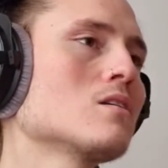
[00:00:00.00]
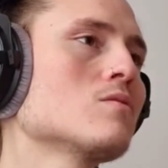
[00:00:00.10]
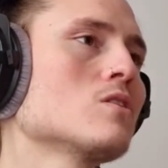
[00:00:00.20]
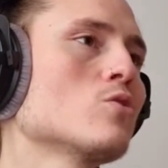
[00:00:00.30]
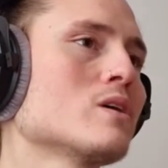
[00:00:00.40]

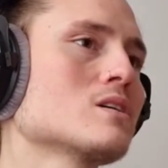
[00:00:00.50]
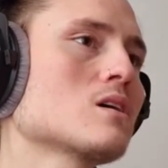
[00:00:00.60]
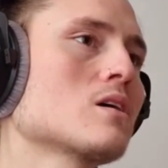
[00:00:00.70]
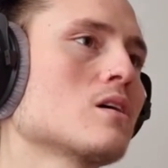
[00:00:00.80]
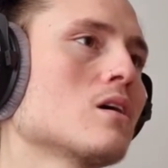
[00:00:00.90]
even though
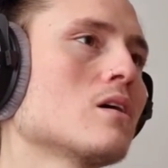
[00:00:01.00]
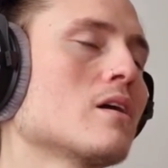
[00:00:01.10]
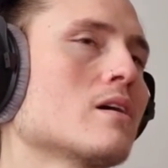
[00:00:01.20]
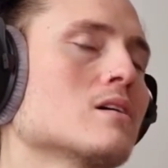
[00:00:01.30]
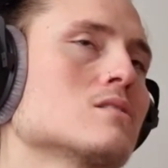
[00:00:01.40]

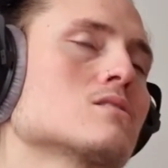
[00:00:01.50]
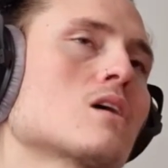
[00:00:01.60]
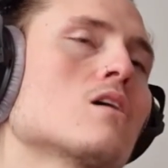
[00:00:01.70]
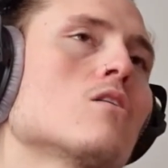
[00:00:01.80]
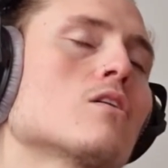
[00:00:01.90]
I
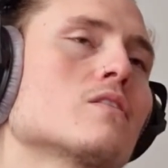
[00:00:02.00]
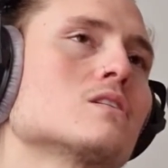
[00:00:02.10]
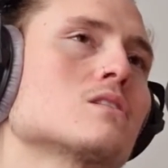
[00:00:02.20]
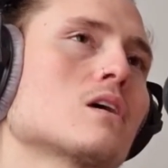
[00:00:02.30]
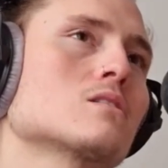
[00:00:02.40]
say all of
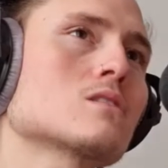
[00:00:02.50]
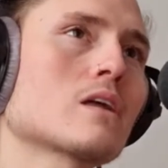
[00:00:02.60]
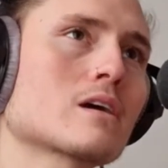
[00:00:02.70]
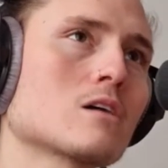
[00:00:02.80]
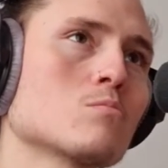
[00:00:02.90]
these things
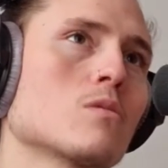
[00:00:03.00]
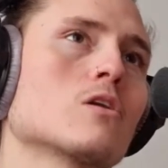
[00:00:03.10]
like I'm